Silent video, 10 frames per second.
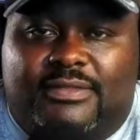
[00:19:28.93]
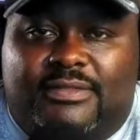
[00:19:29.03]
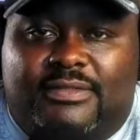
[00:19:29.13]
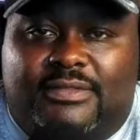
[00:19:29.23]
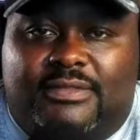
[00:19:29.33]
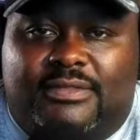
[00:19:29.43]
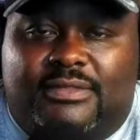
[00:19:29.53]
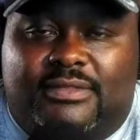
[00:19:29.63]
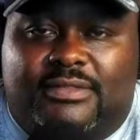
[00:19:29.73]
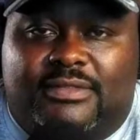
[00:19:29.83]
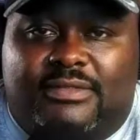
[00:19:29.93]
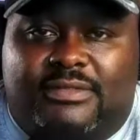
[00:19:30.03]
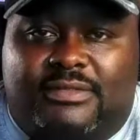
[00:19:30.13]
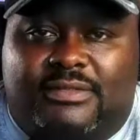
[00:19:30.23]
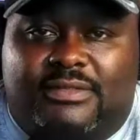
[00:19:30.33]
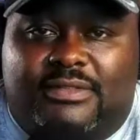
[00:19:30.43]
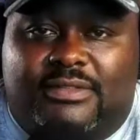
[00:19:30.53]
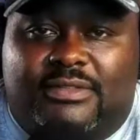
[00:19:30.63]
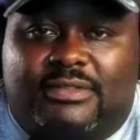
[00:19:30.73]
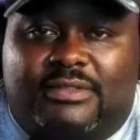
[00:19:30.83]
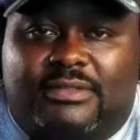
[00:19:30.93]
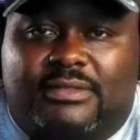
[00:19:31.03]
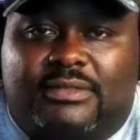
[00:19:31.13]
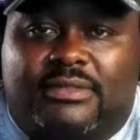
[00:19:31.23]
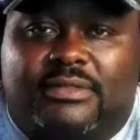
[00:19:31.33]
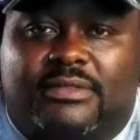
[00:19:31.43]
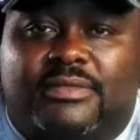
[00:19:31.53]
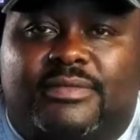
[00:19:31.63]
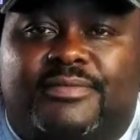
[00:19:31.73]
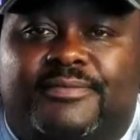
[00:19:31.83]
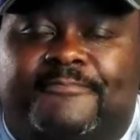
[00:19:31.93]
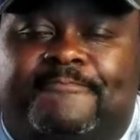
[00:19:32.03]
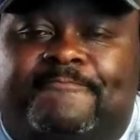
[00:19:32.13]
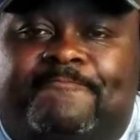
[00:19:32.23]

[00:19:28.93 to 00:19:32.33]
No words are spoken by the person on screen.